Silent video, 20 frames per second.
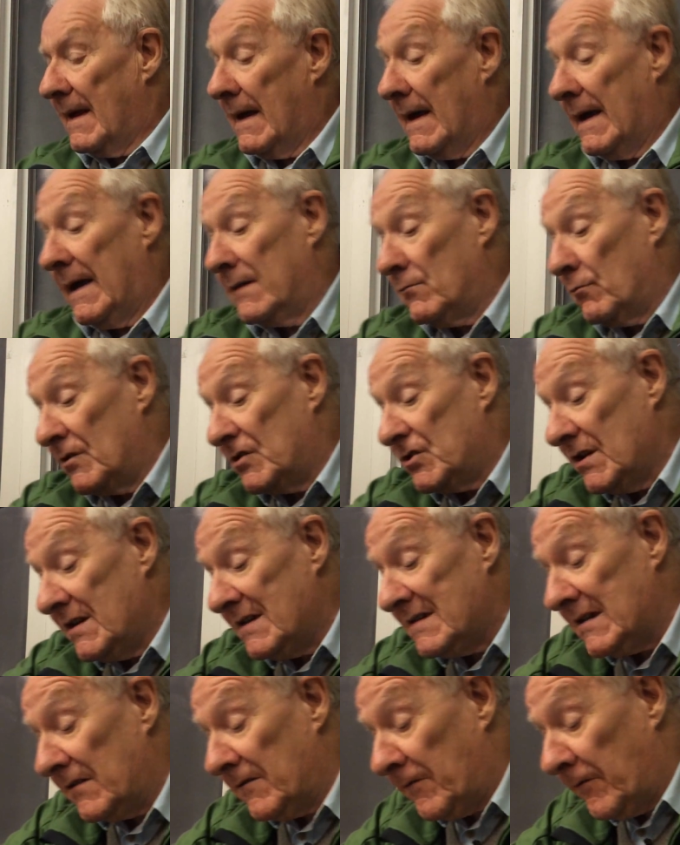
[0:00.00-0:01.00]
and which
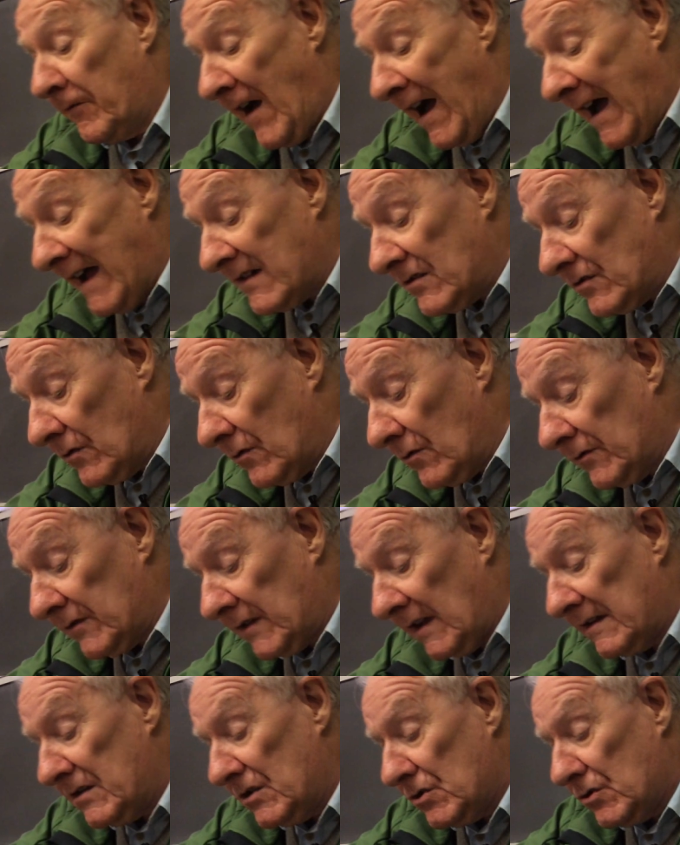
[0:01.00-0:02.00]
is in fact the
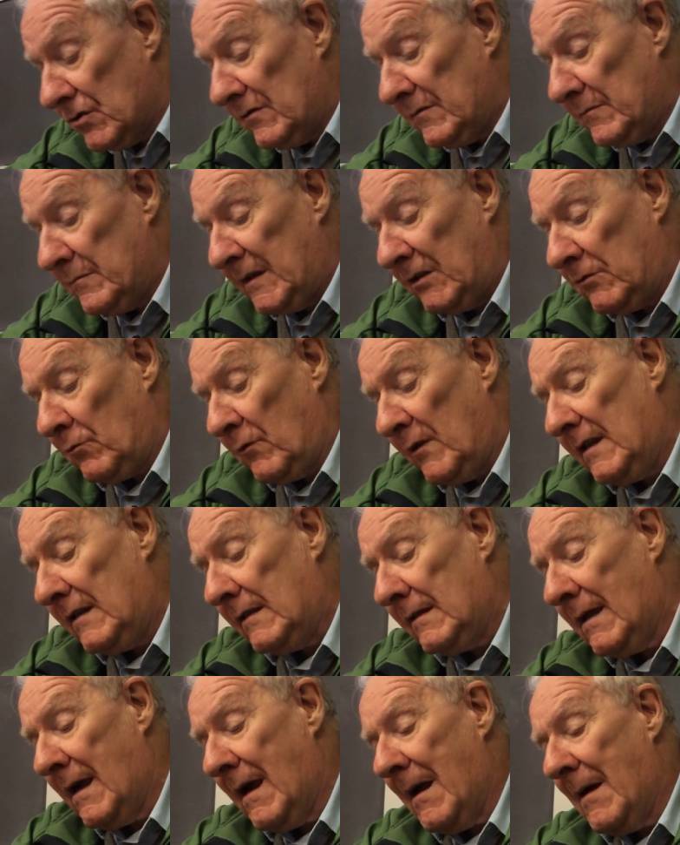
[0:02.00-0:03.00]
contradiction
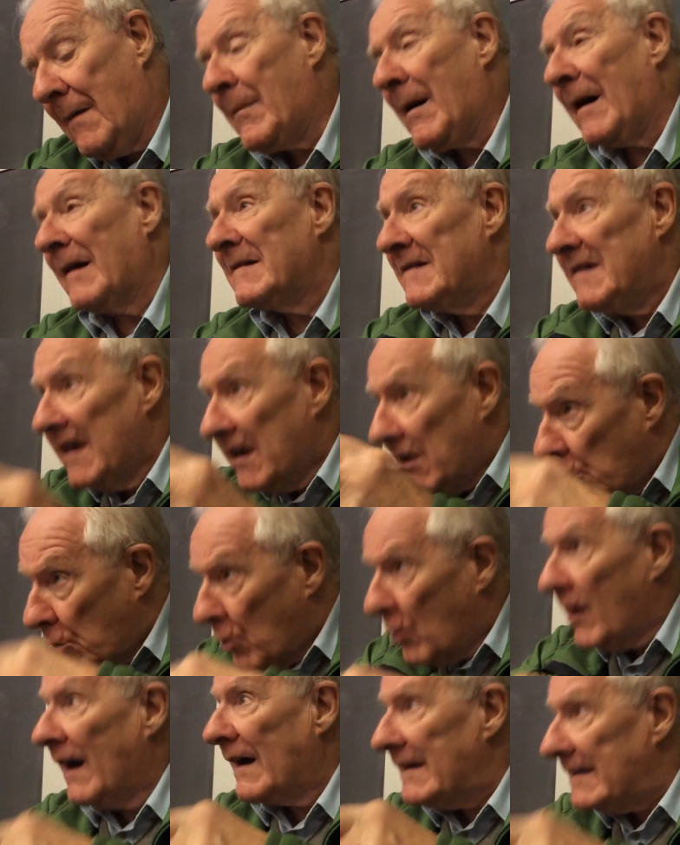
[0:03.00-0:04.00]
between
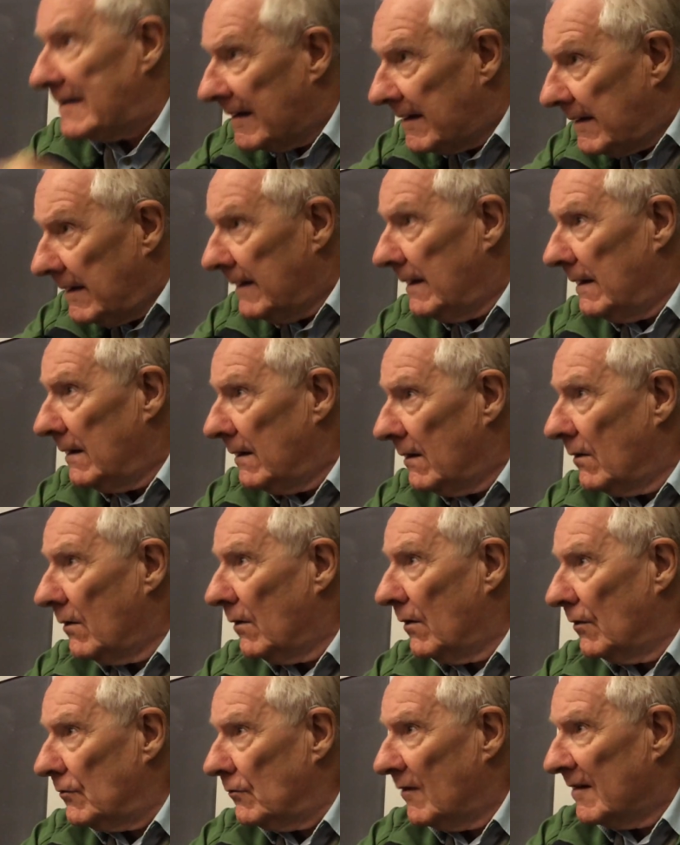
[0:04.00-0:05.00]
particularity
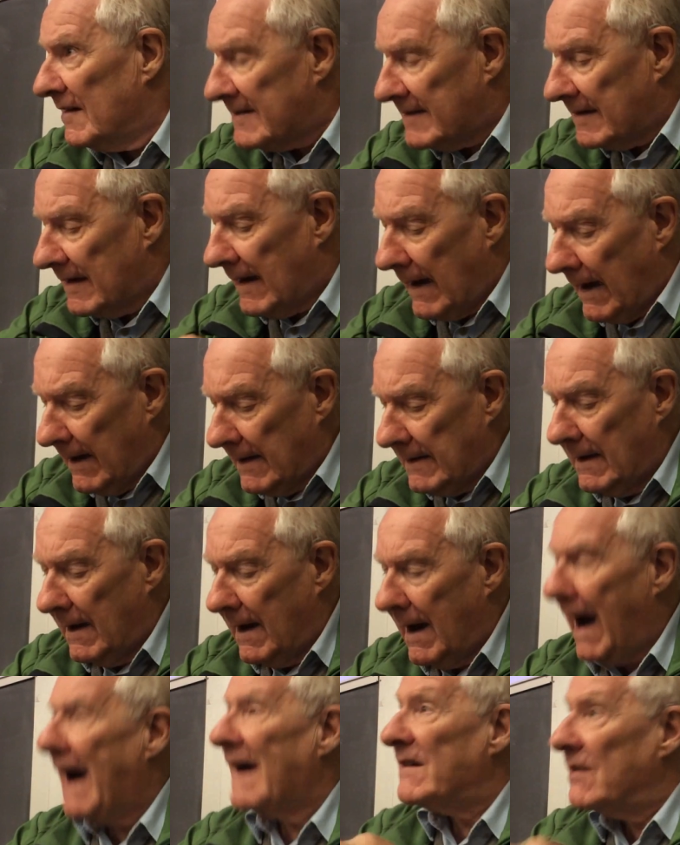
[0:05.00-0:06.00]
on one side,
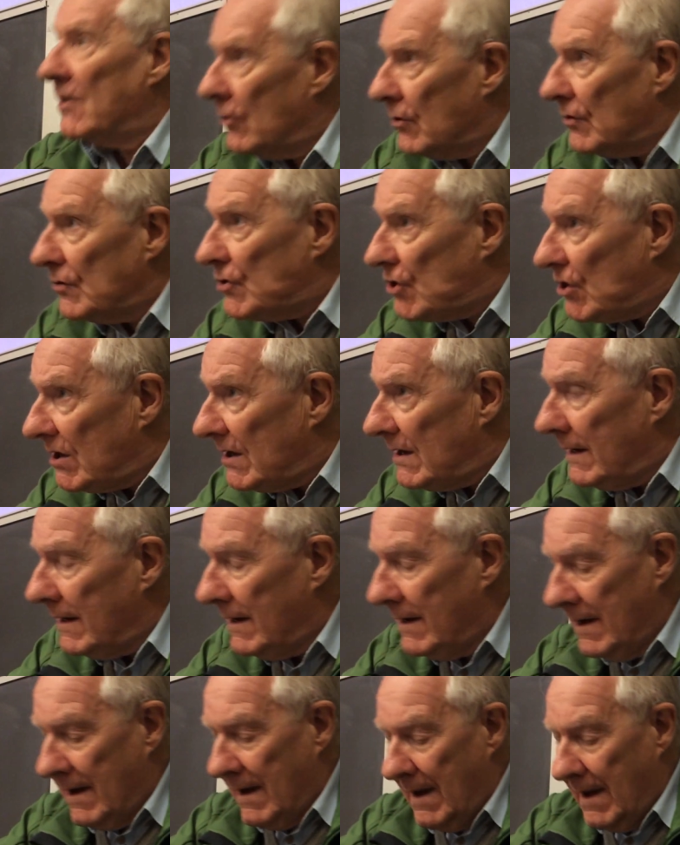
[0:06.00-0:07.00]
ideology,
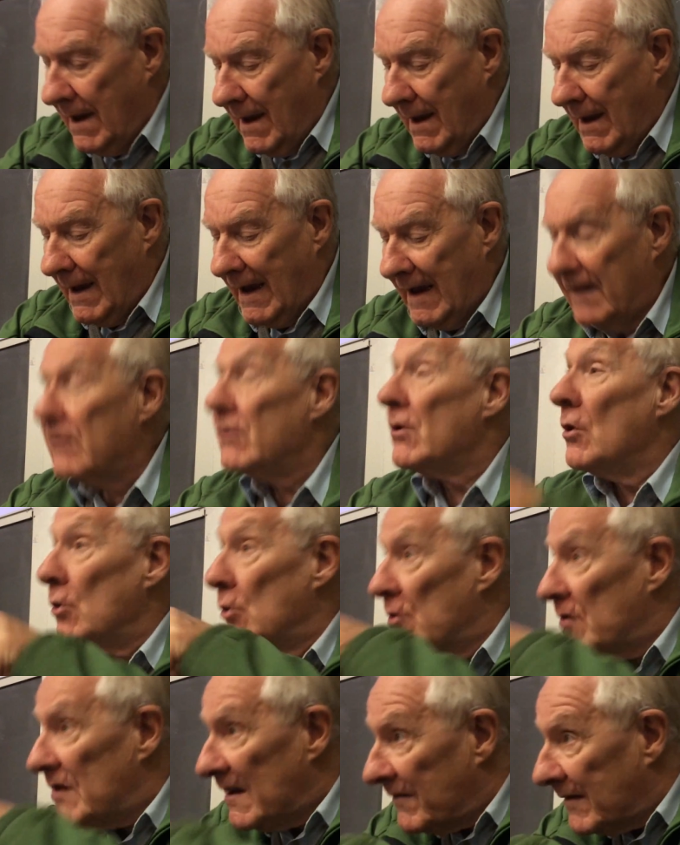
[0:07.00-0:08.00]
and
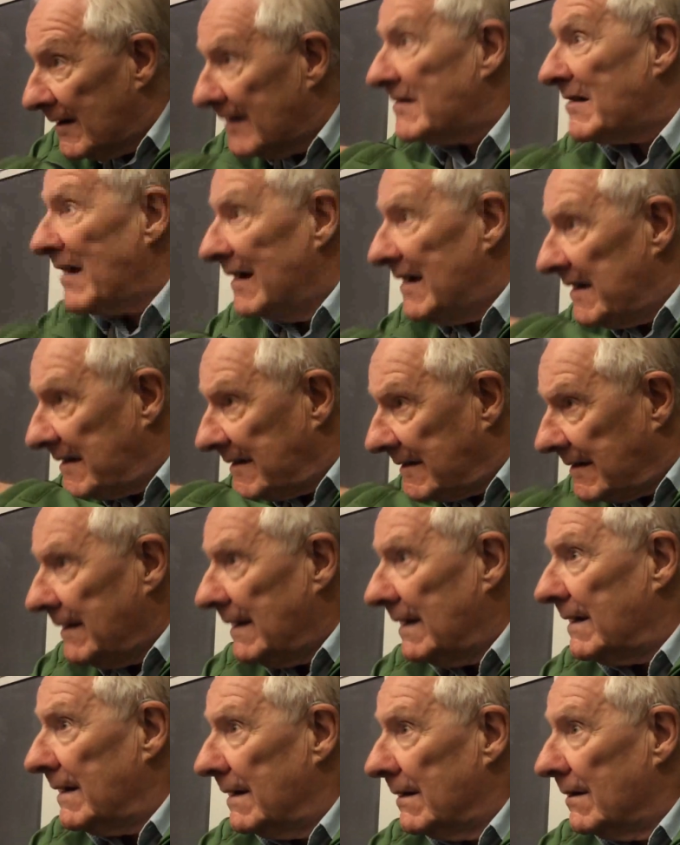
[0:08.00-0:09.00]

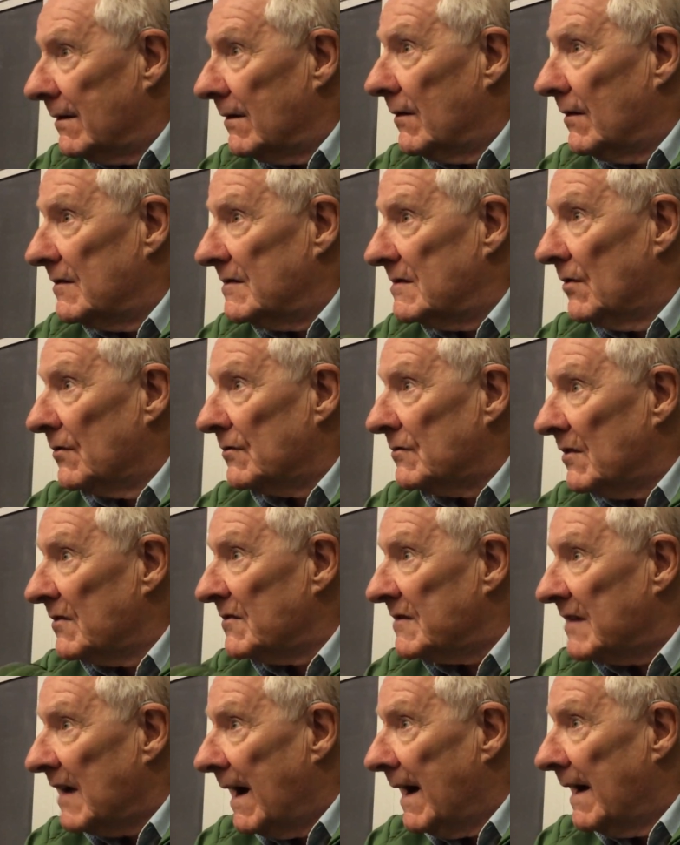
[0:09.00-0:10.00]
universality on the other
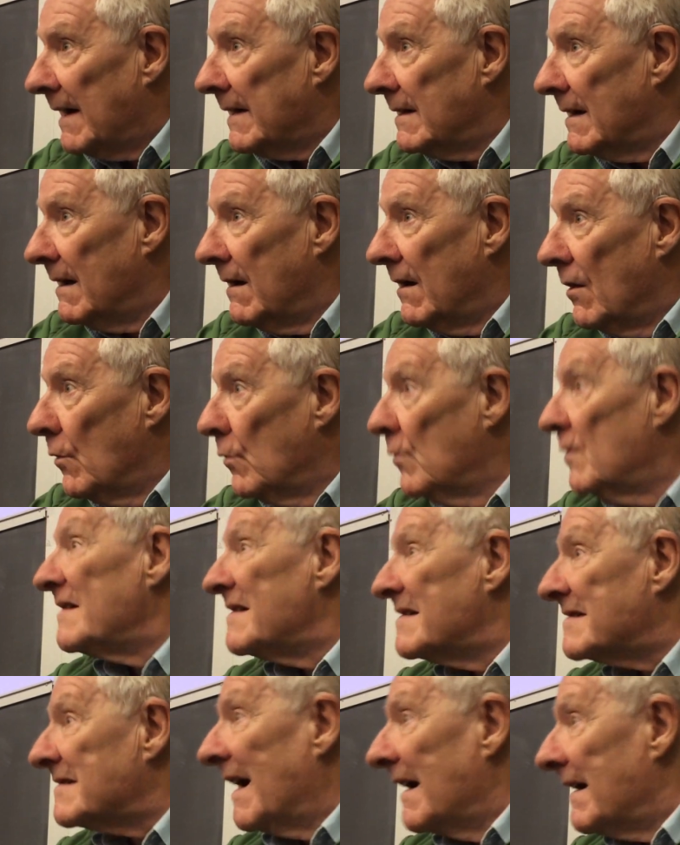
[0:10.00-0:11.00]
side
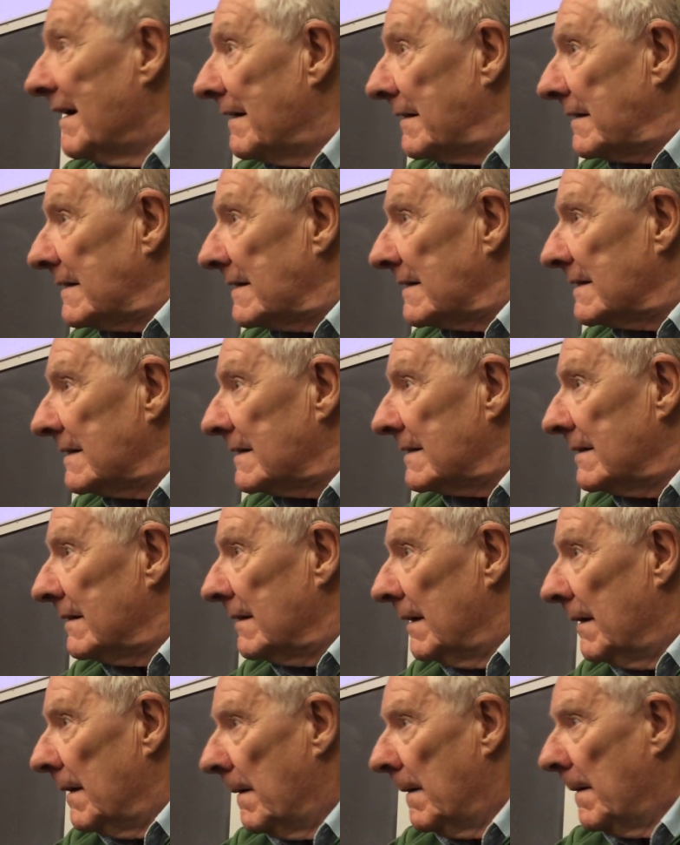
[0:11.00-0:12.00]
with science.
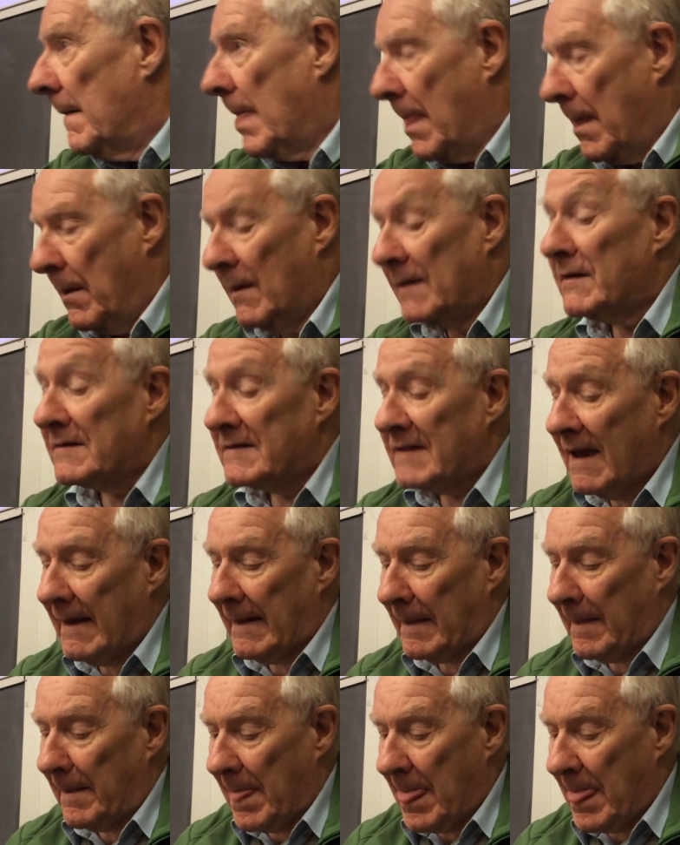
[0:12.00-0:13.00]
Understand?